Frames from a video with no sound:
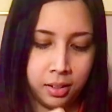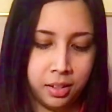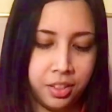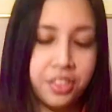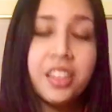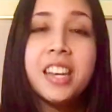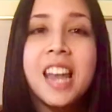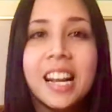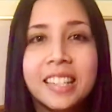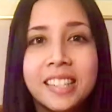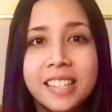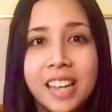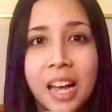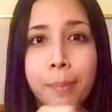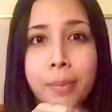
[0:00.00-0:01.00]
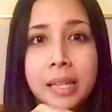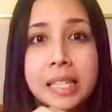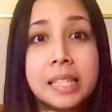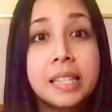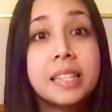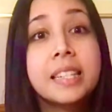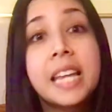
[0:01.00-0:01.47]
The next step is
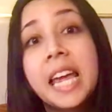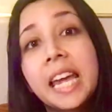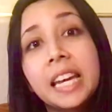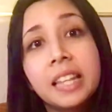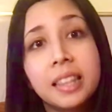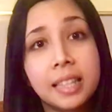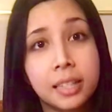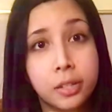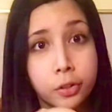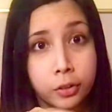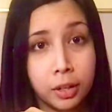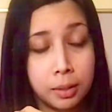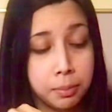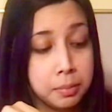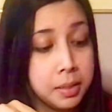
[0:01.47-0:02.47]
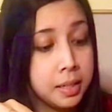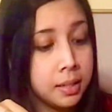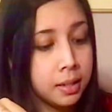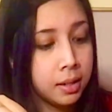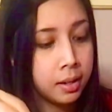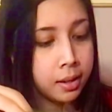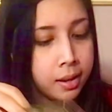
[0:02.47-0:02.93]
to take these crumbs
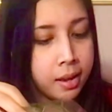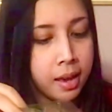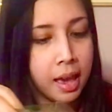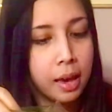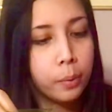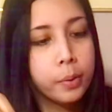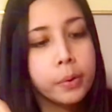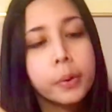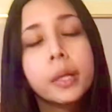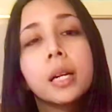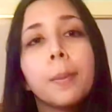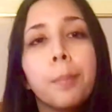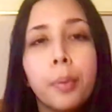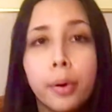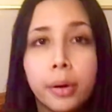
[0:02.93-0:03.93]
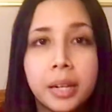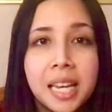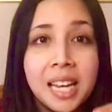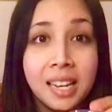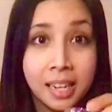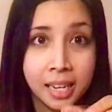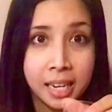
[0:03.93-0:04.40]
and we were gonna put
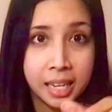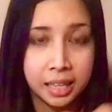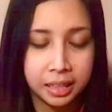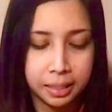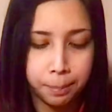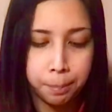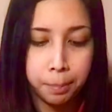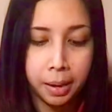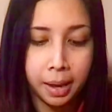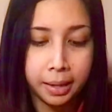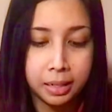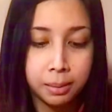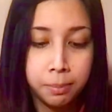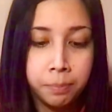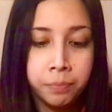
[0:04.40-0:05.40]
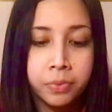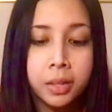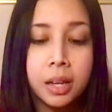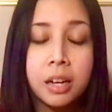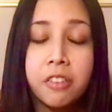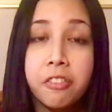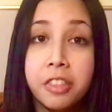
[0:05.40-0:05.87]
it in the bottom
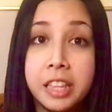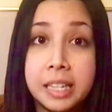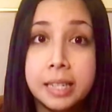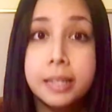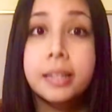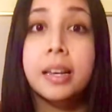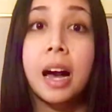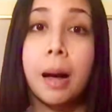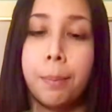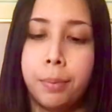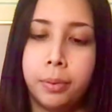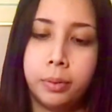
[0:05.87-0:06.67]
of this cup.